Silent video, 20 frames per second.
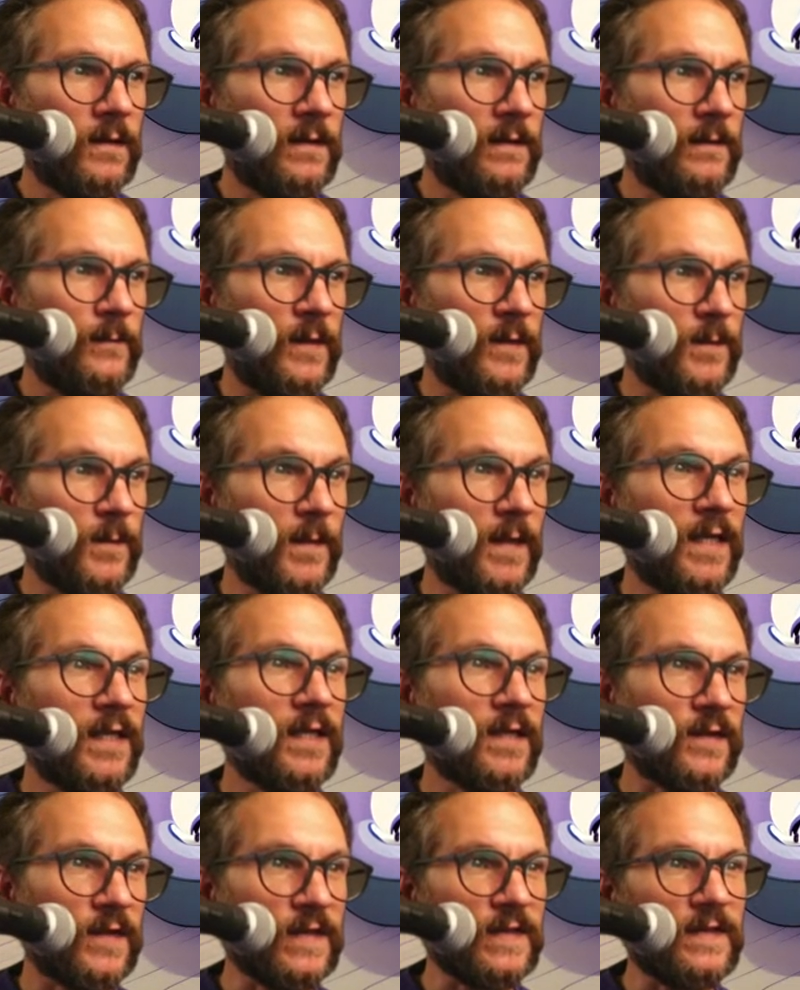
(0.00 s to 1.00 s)
but
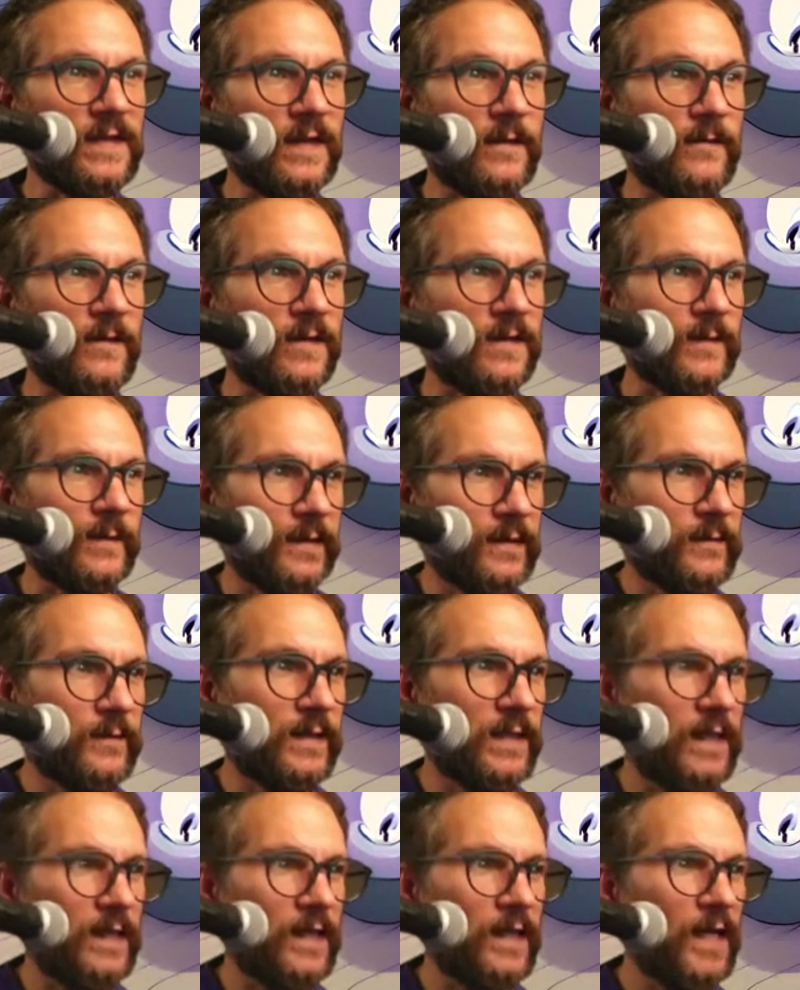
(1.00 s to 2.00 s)
making this difference
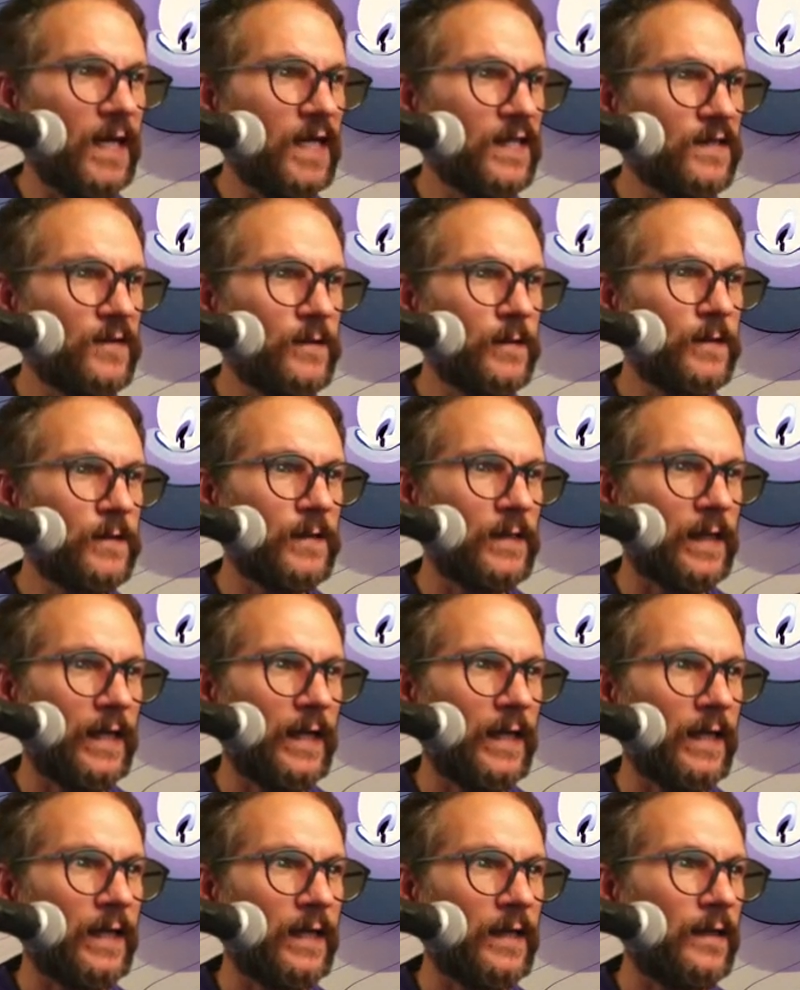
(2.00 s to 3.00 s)
between legato
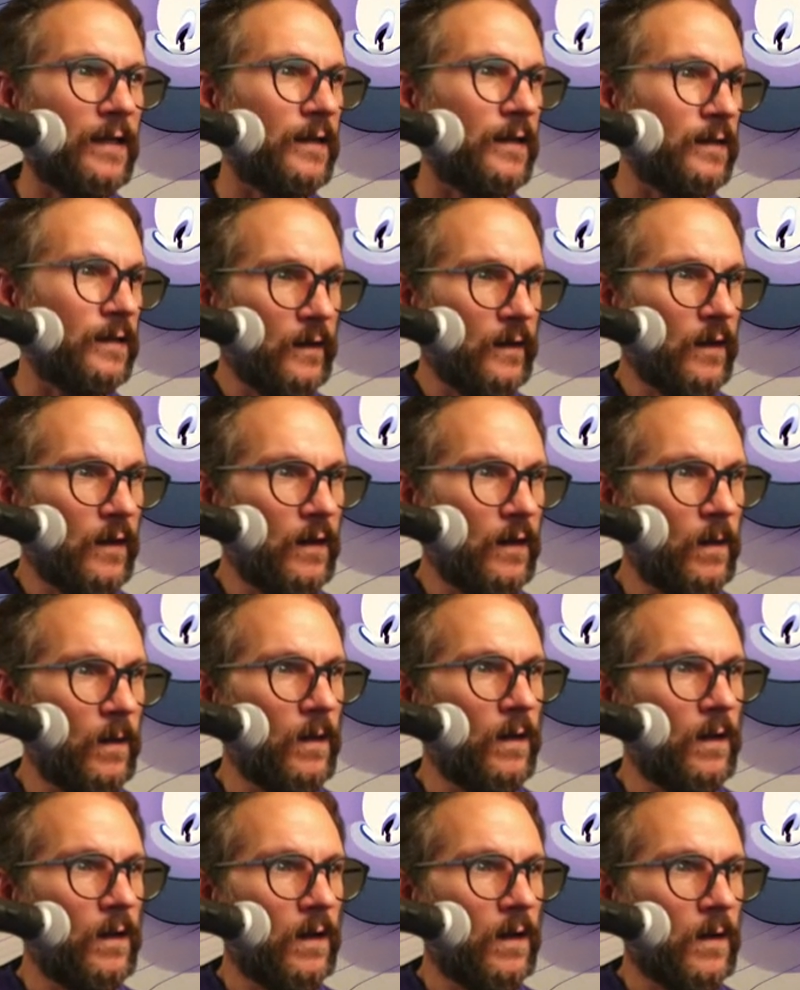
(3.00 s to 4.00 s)
and
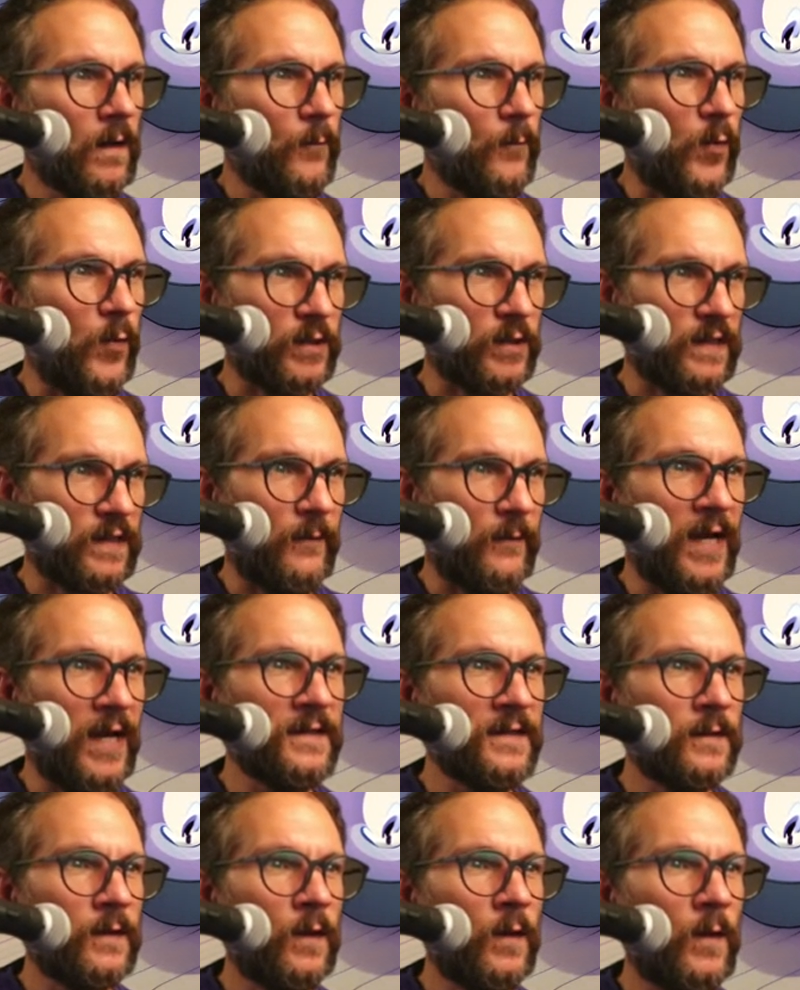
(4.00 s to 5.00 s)

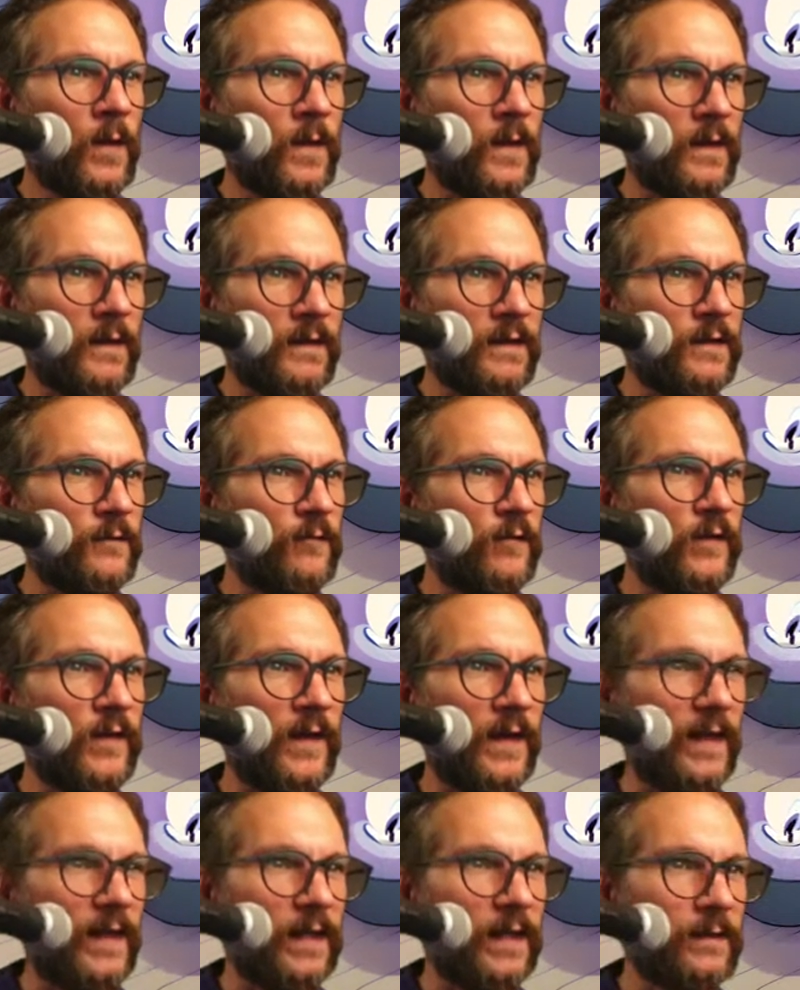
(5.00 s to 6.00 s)
portamento and
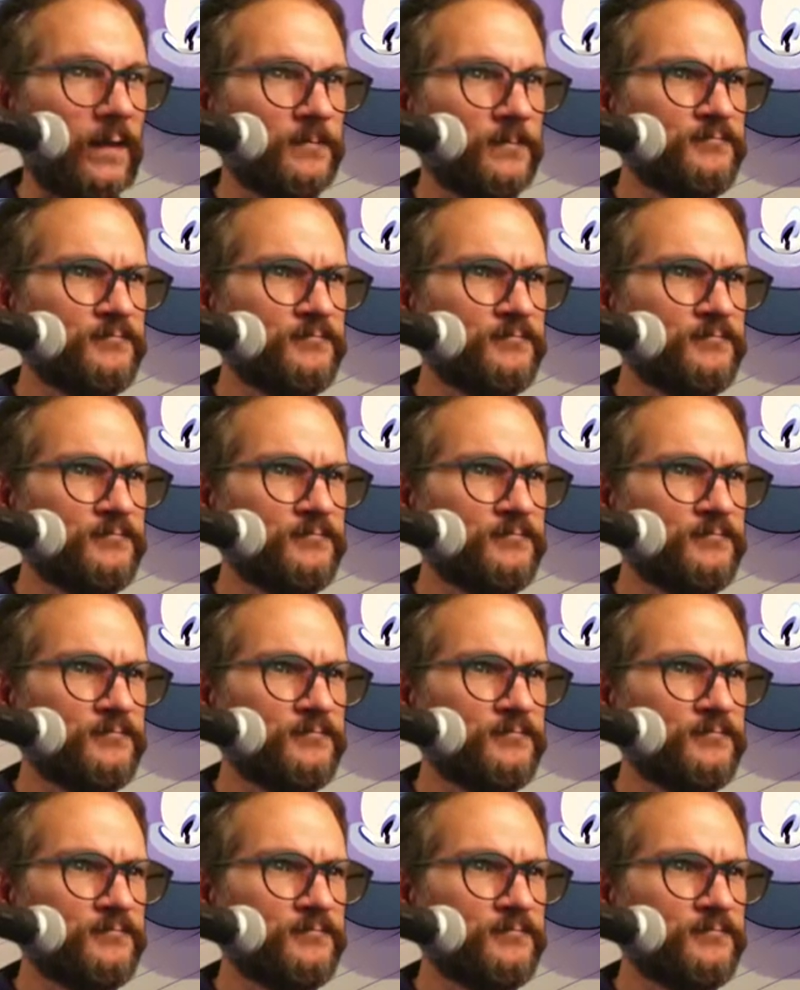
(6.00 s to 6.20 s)
everything